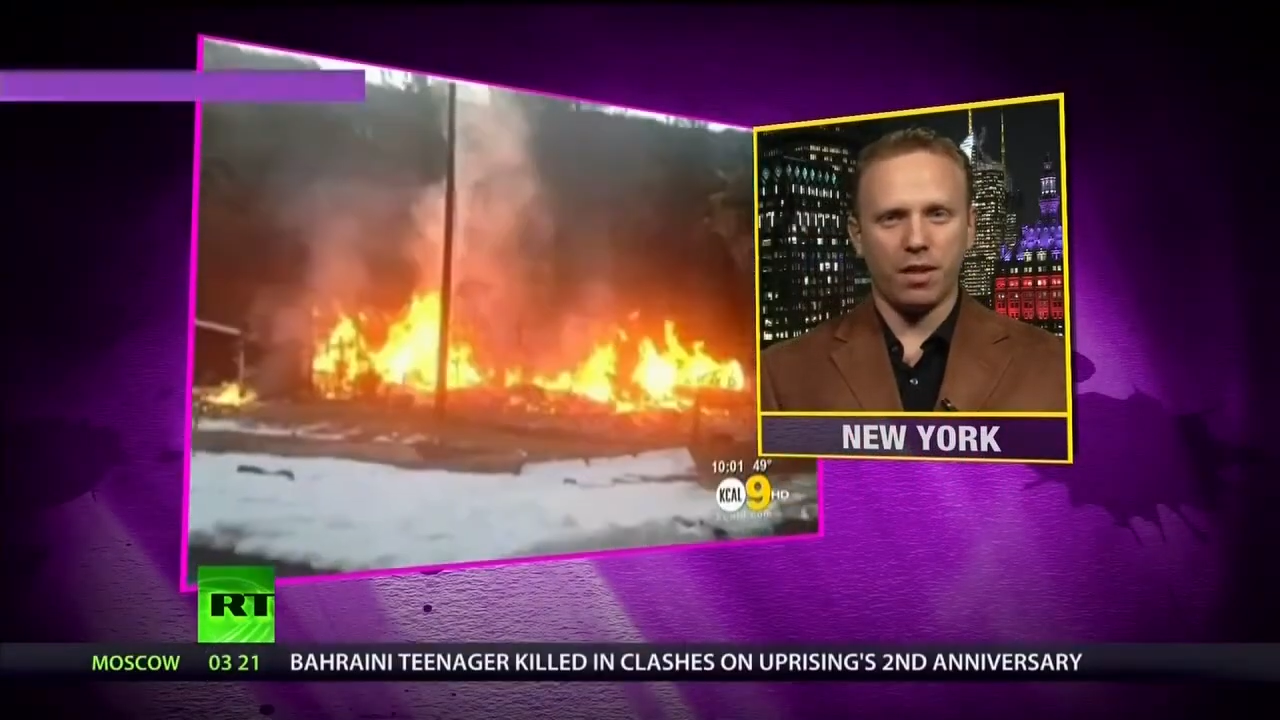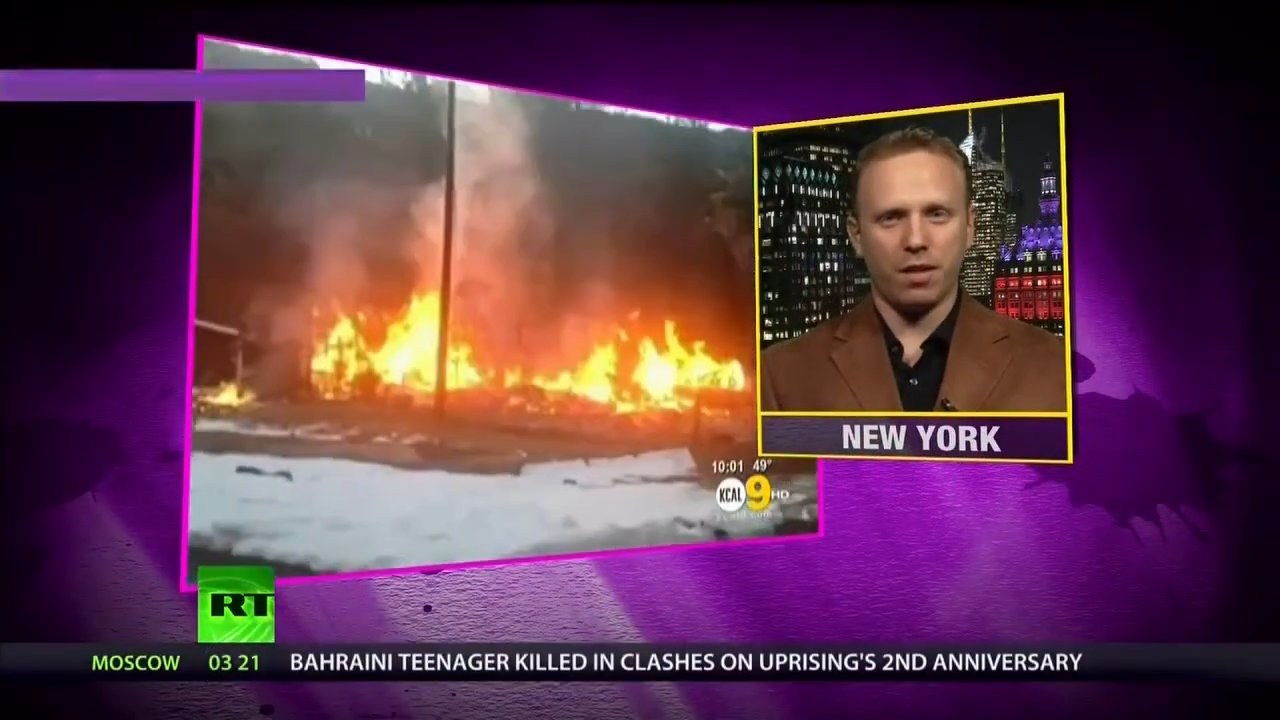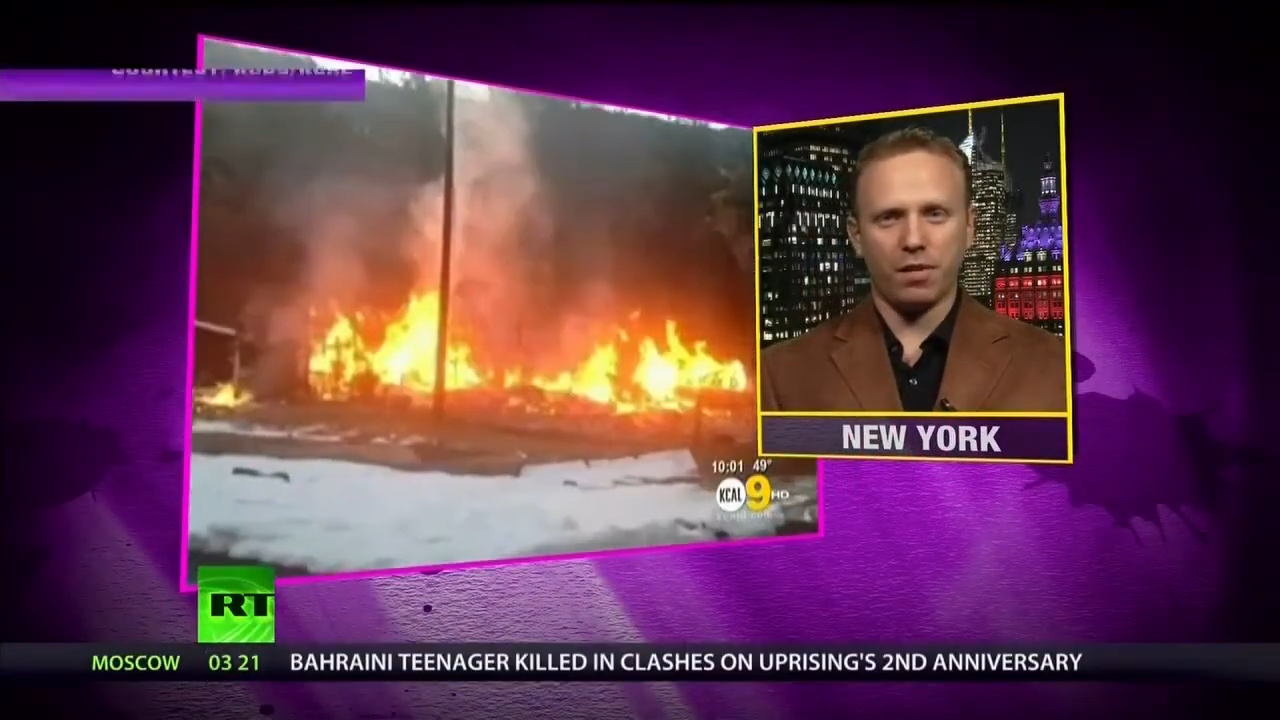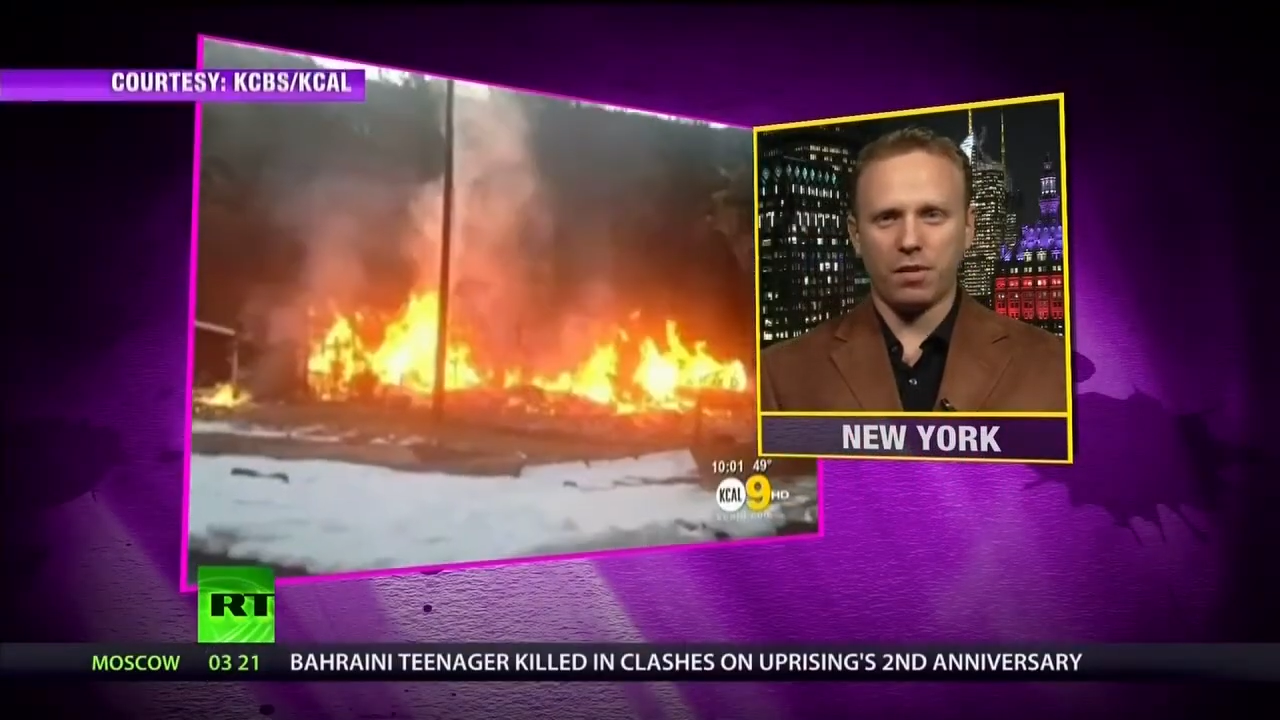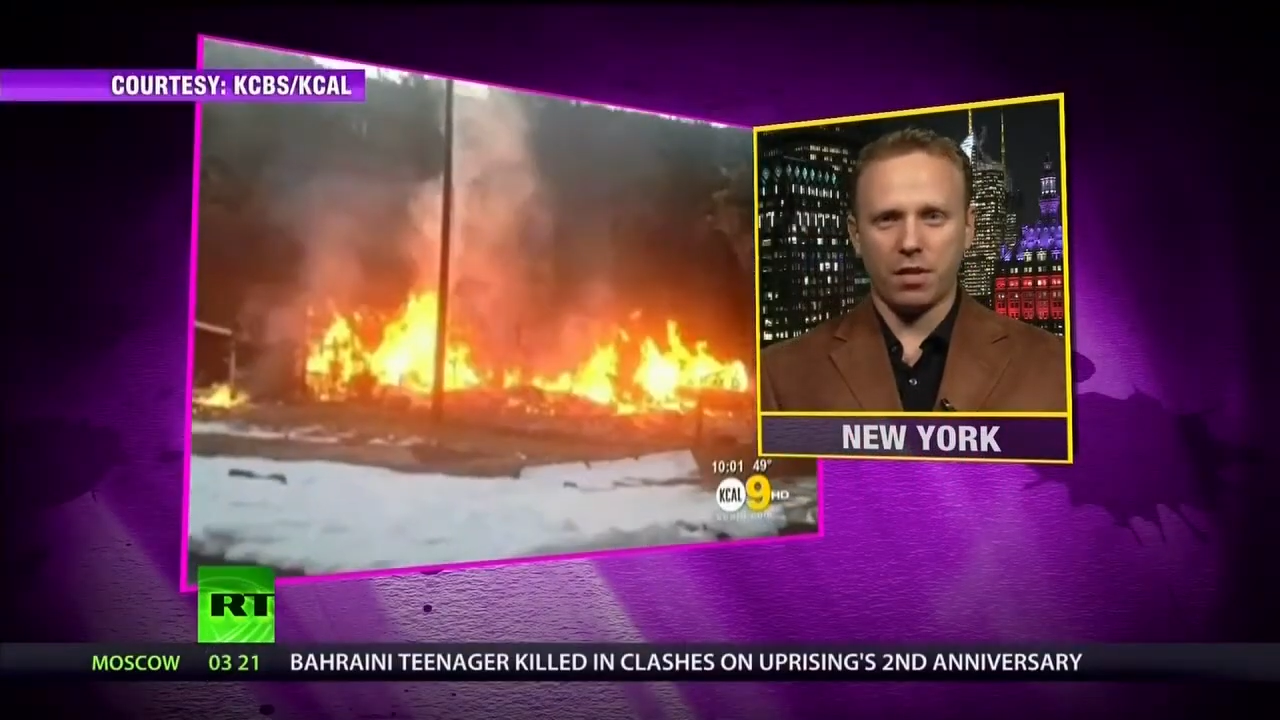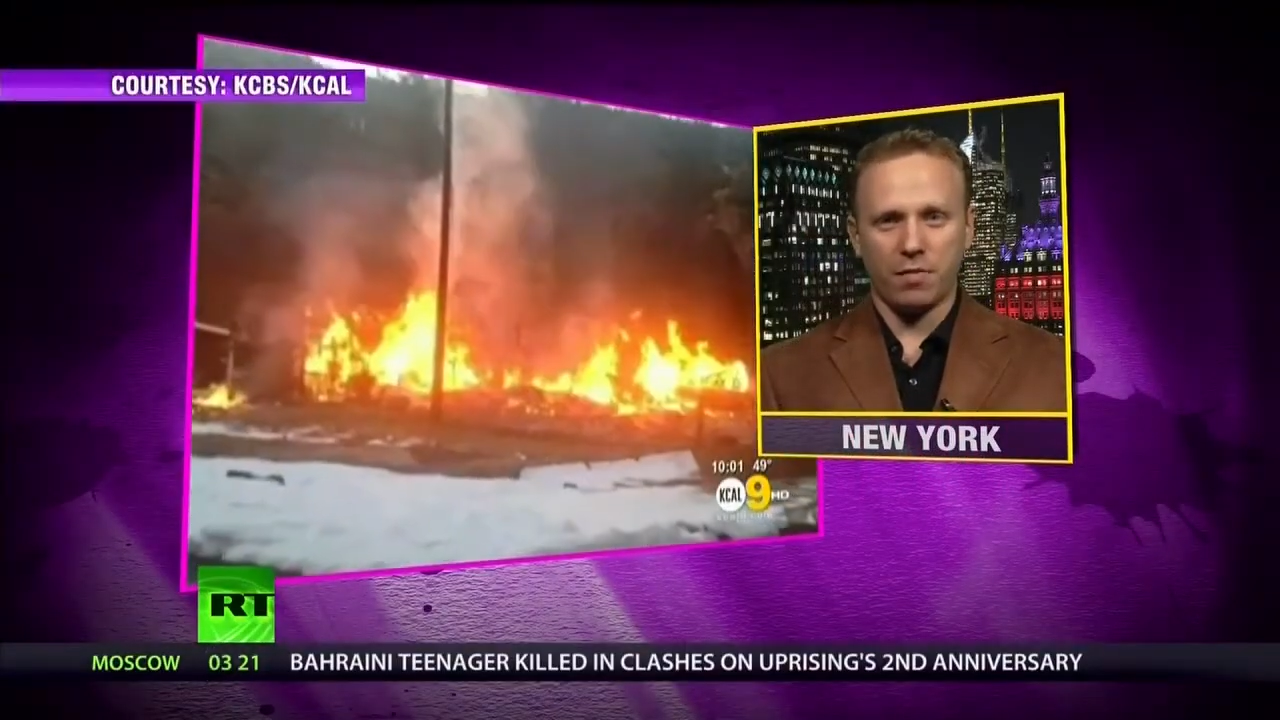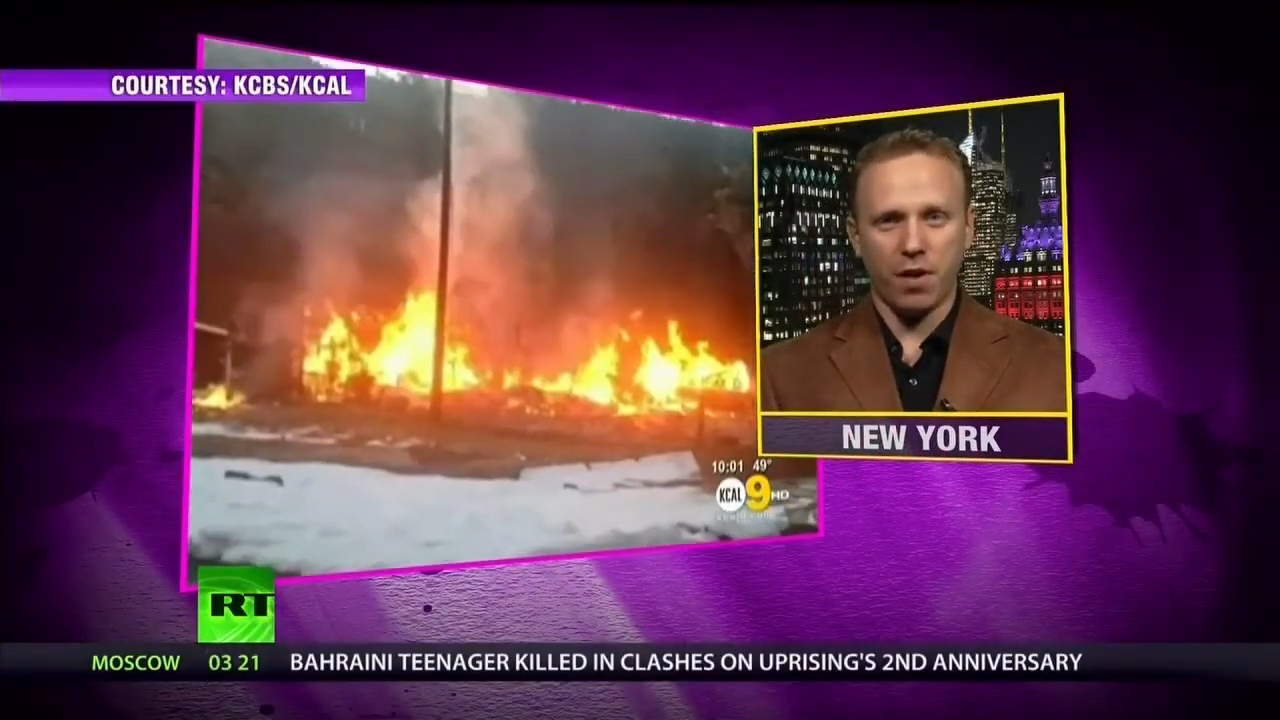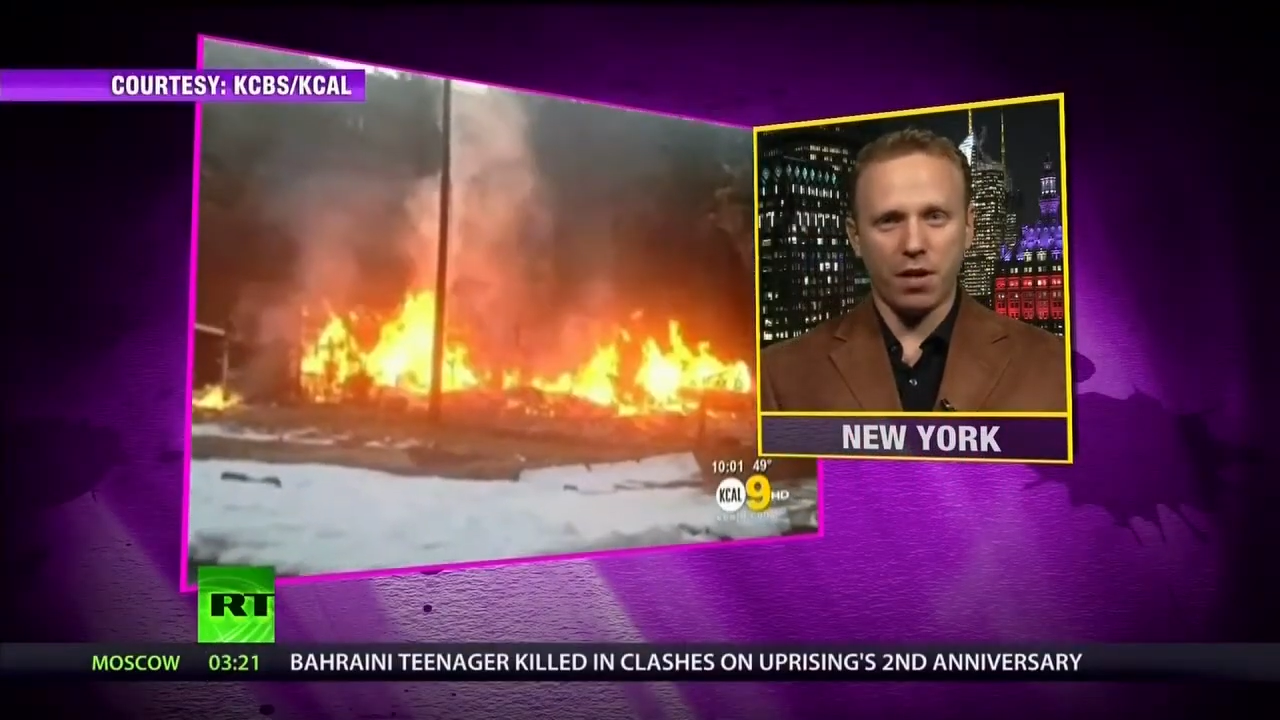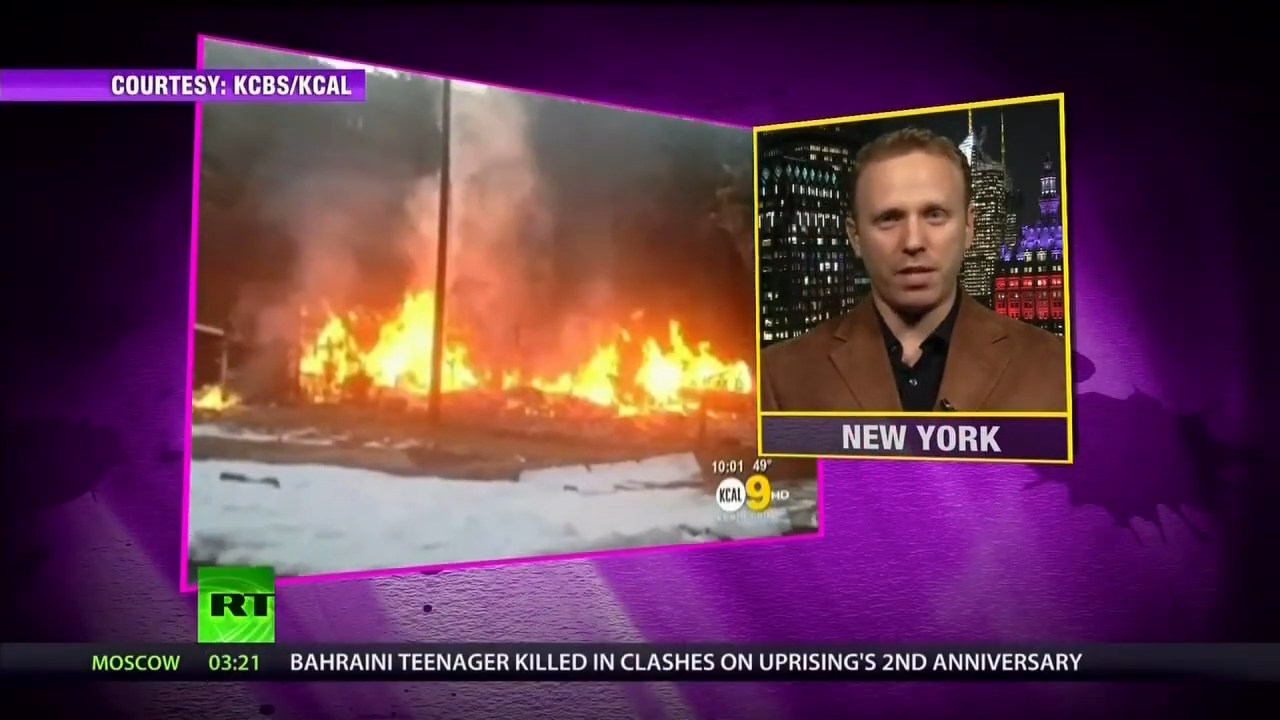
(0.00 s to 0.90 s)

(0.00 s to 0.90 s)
it's just a very